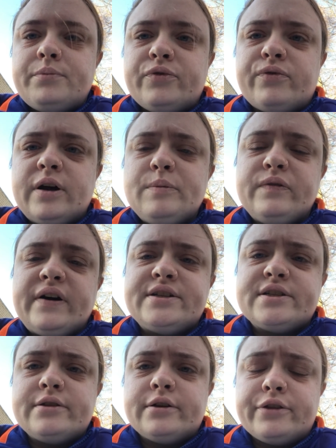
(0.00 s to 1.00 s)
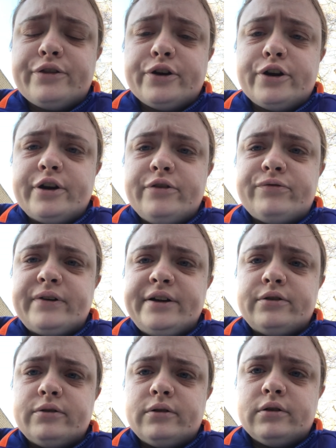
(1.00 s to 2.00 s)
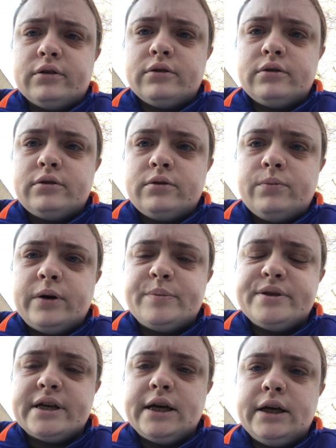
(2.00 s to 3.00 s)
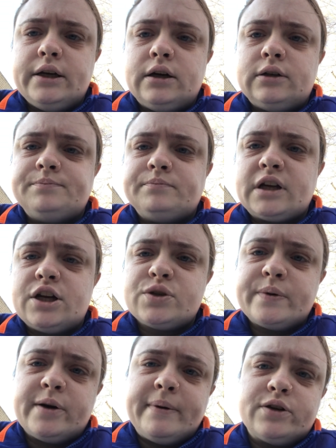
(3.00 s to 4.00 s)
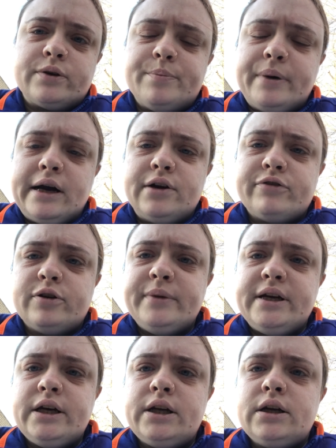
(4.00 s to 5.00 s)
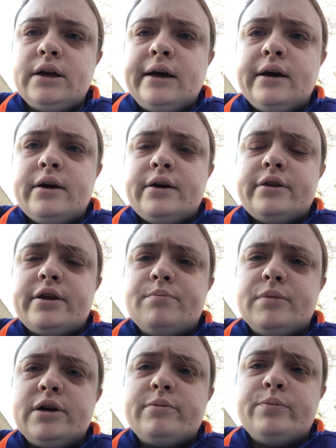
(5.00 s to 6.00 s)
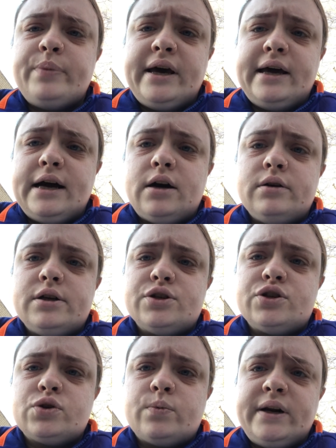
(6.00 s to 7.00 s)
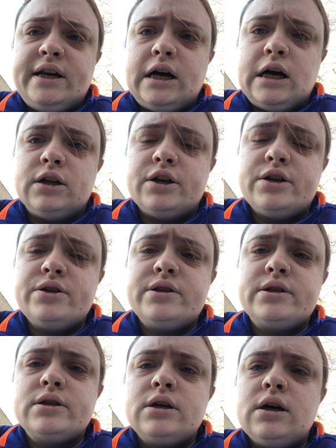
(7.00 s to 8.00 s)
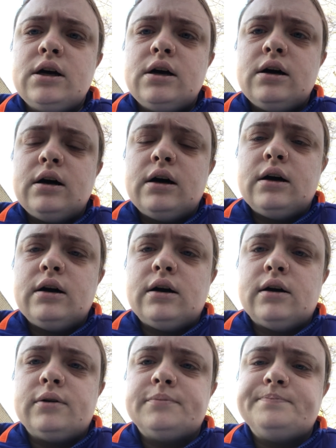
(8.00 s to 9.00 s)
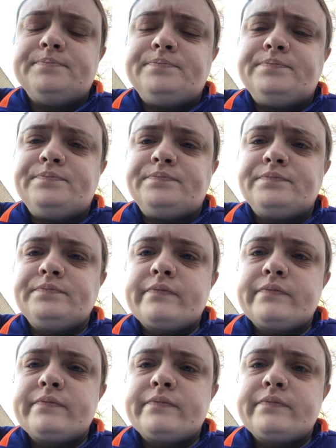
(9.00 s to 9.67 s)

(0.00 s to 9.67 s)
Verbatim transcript: before I move on to the third and final website, um, I just want to go back to Ibotta for a minute. The minimum payout is twenty dollars. Um,